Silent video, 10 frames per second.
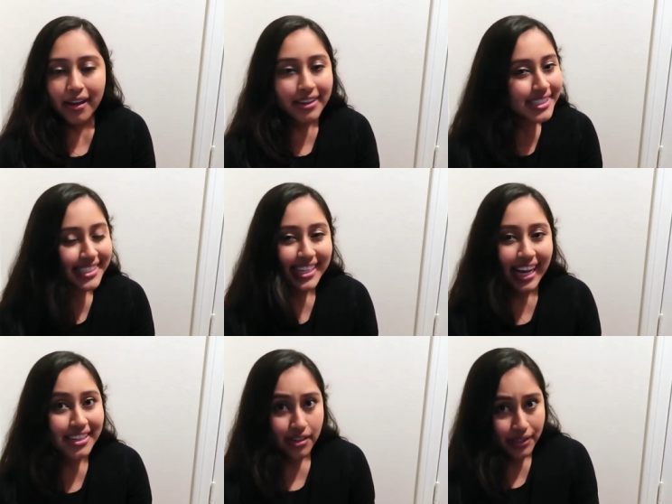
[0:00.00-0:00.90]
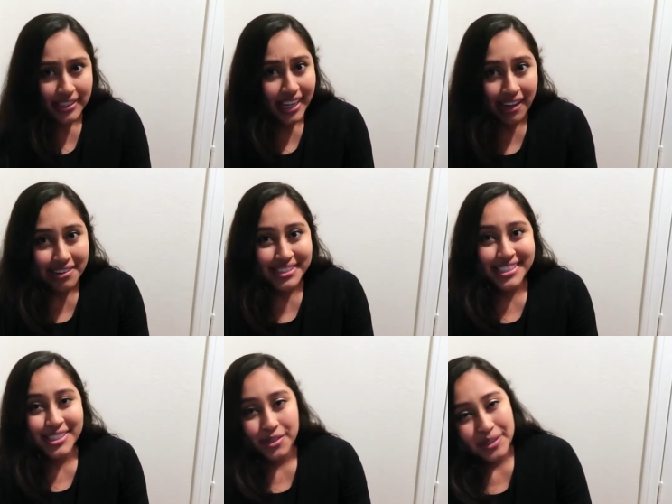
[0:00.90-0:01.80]
honestly I had no idea how I was
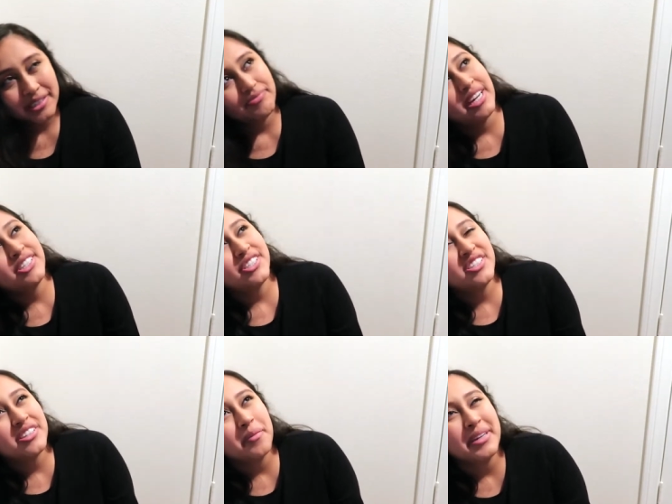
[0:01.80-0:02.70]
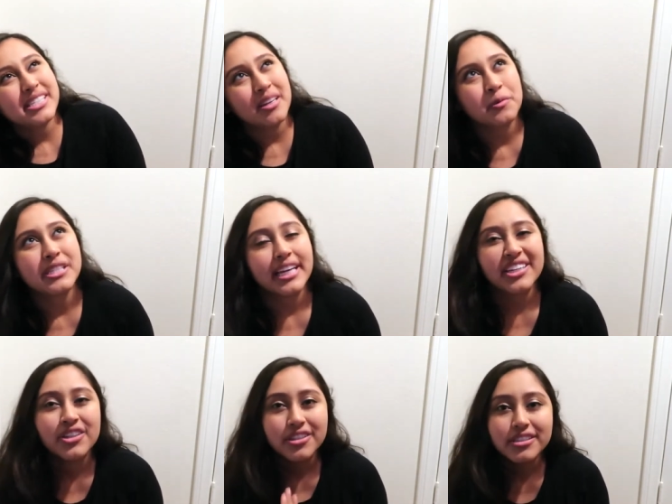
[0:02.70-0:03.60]
going to do it. I just know that my son was
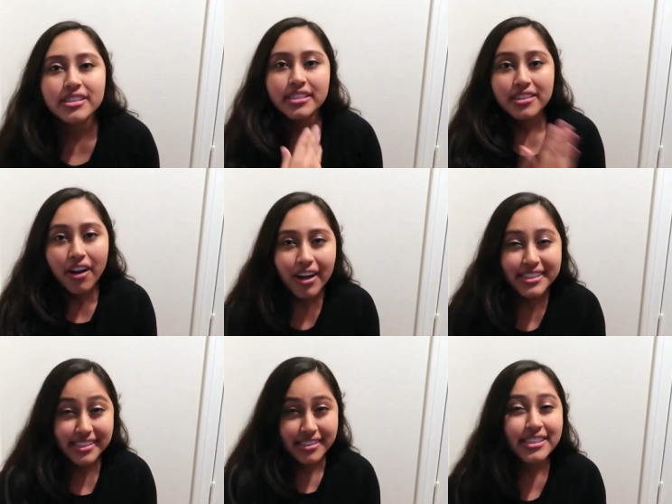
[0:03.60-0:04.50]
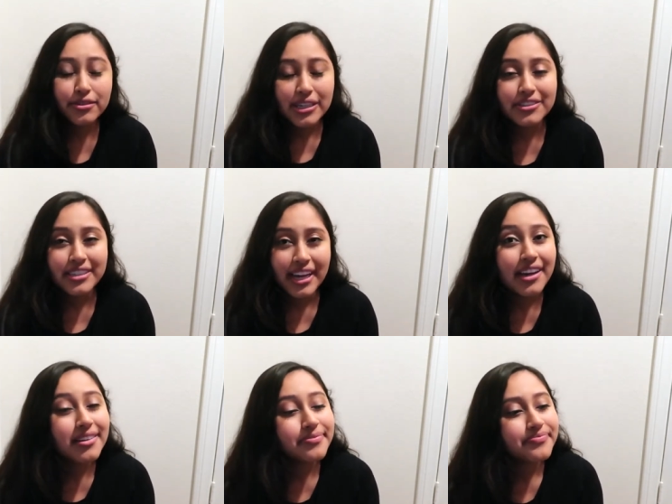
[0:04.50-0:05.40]
like nursing constantly throughout the
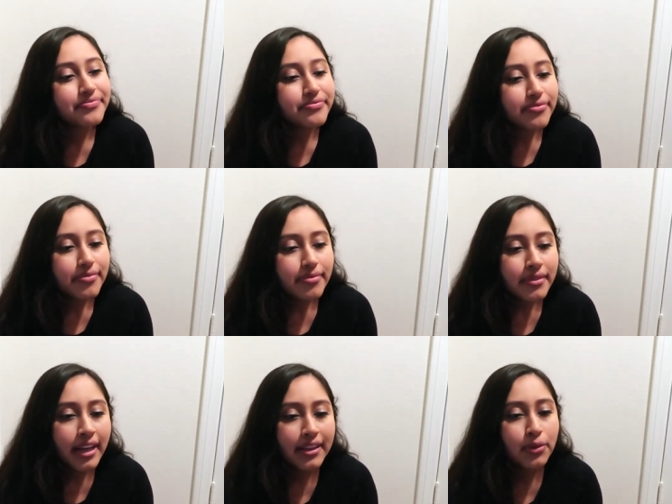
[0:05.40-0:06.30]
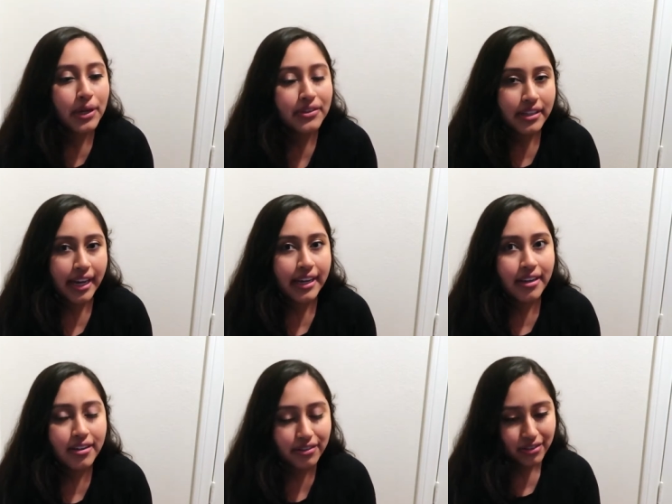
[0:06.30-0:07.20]
day, and throughout the
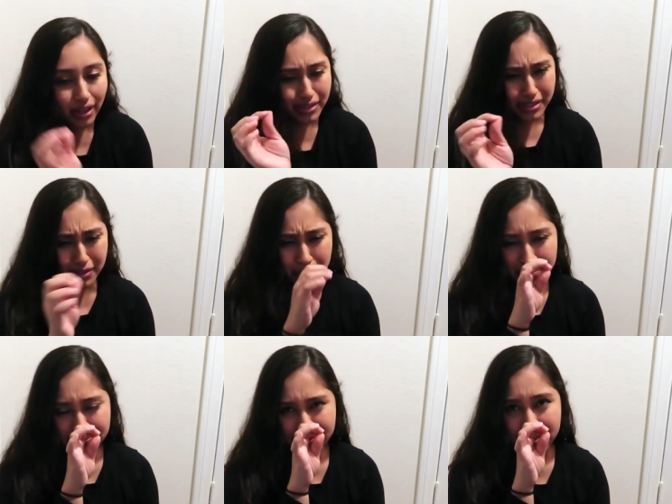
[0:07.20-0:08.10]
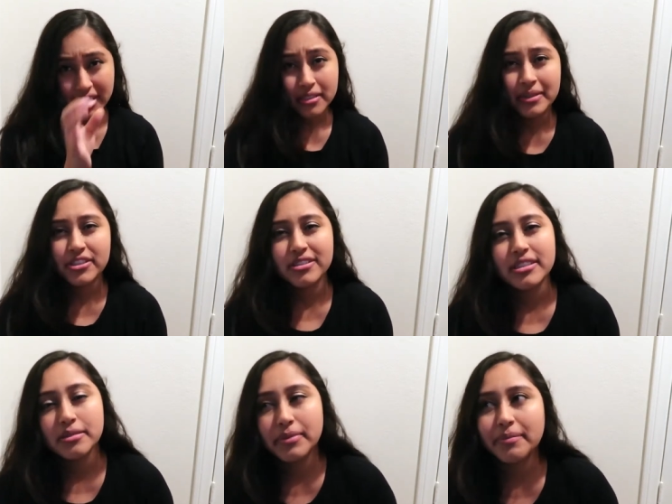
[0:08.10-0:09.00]
night. Also, forgot to mention
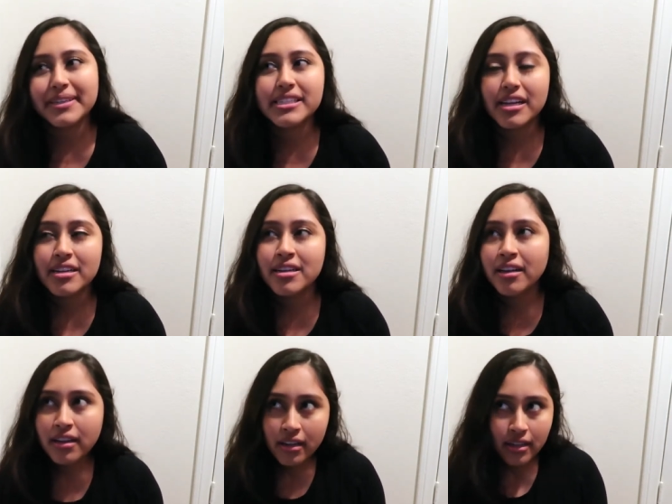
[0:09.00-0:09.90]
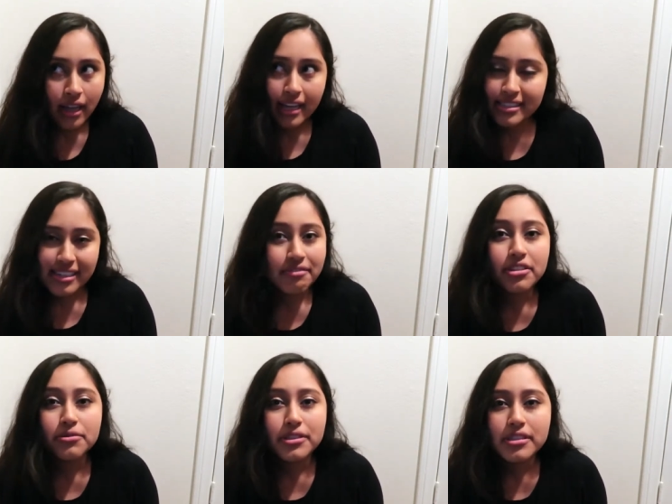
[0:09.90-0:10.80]
this, but my son has
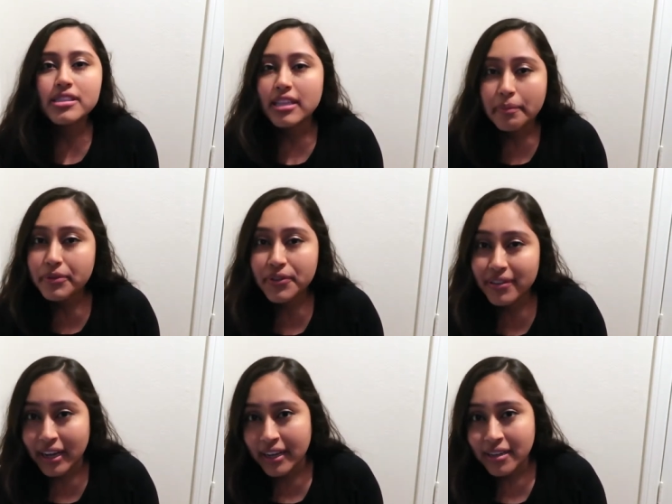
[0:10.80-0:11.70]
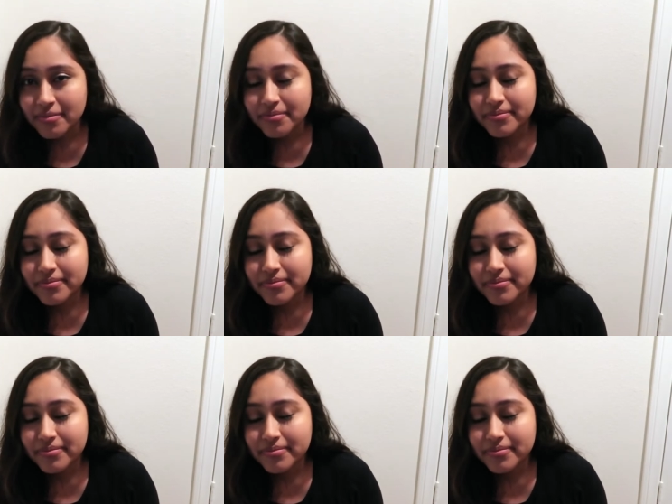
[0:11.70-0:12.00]
never really slept through the night